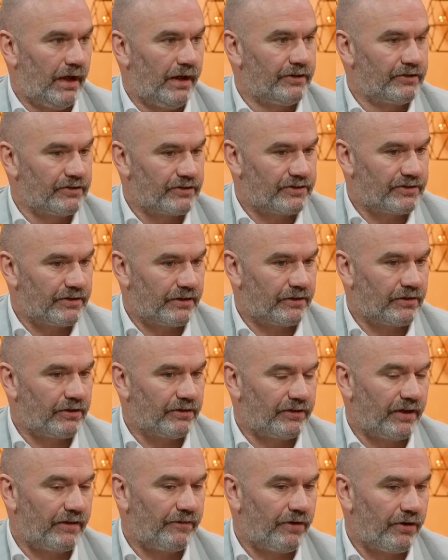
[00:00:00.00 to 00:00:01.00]

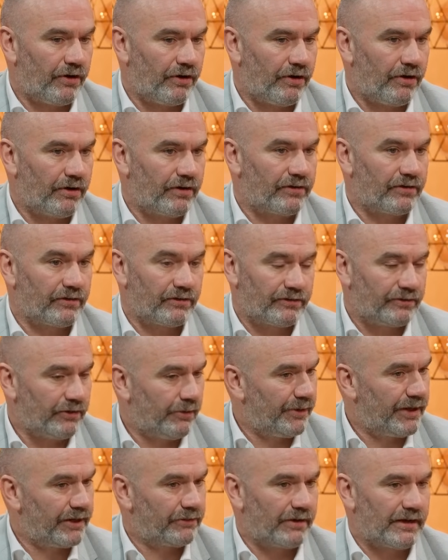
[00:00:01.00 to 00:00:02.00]
Because I've heard so
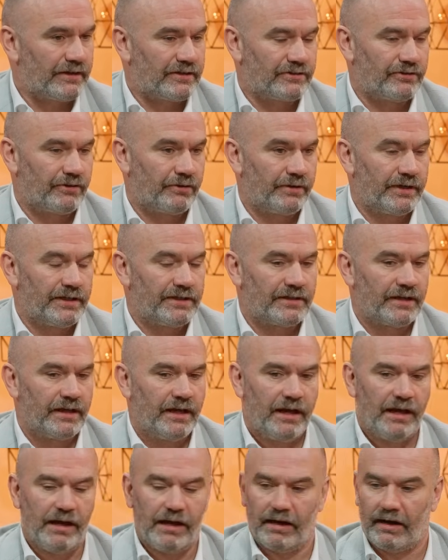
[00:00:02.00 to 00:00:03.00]
many great stories,
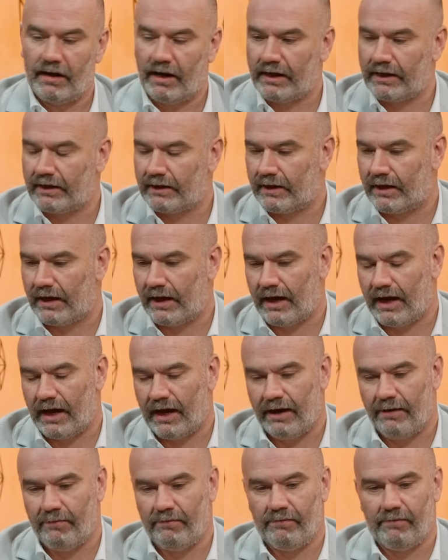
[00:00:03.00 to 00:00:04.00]
like
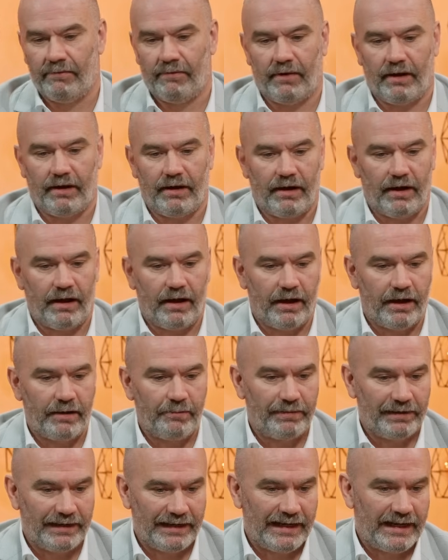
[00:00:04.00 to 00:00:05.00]
I
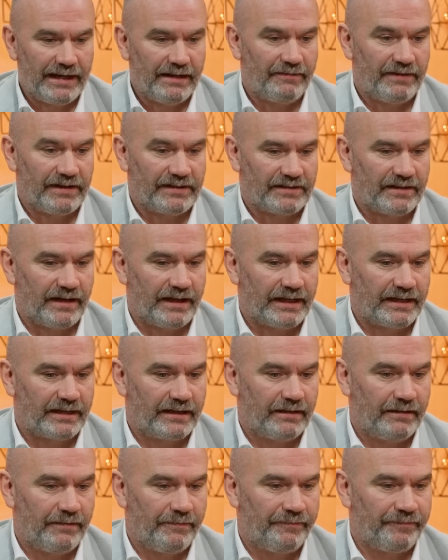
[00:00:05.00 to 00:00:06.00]
believe it's
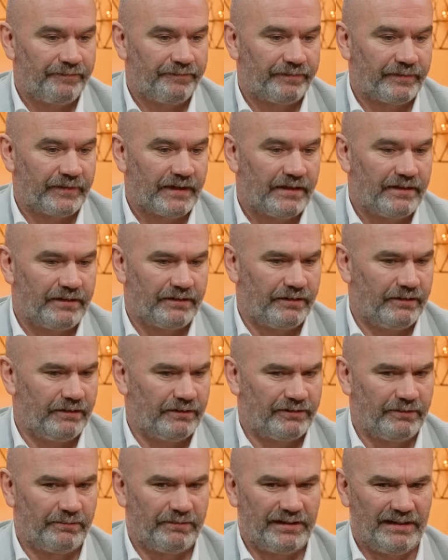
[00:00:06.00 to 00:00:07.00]
like, I don't know,
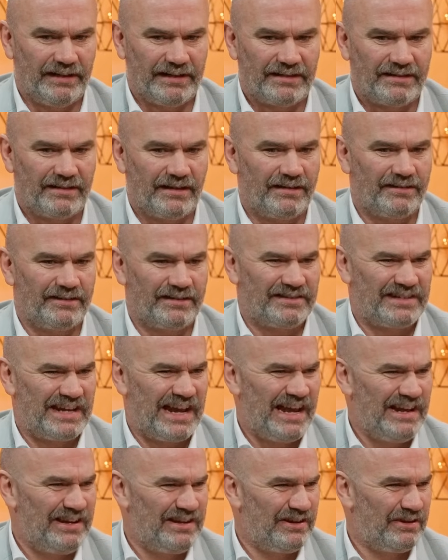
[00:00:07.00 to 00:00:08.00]
something like, is it
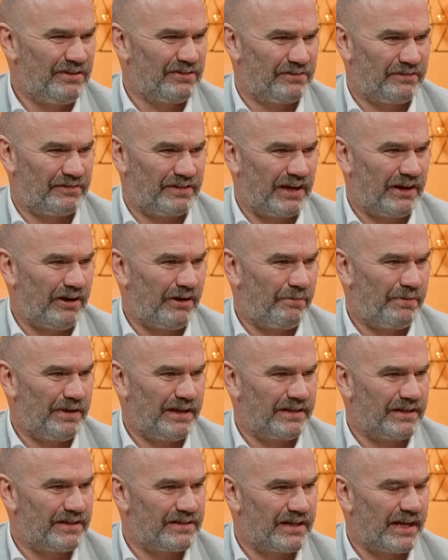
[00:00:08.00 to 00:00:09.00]
10 years of therapy
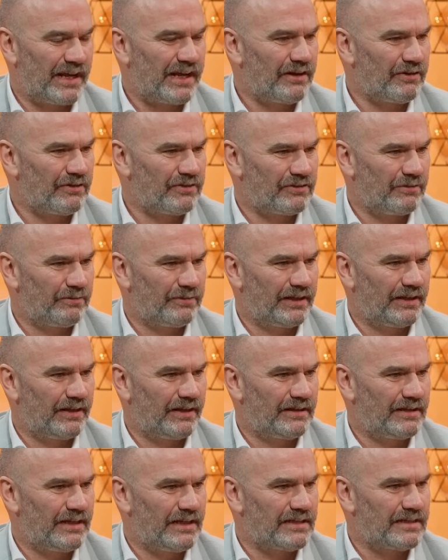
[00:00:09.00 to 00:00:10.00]
in a day or something
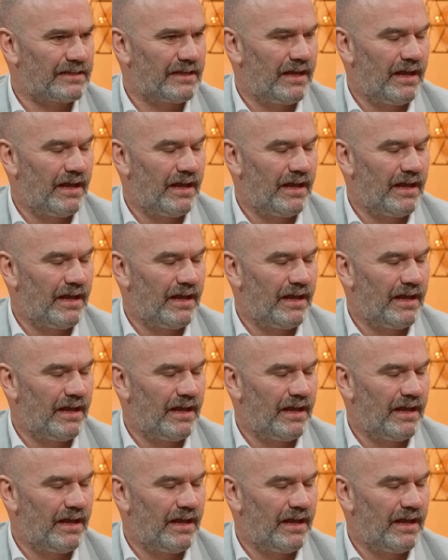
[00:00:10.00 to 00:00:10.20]
like this?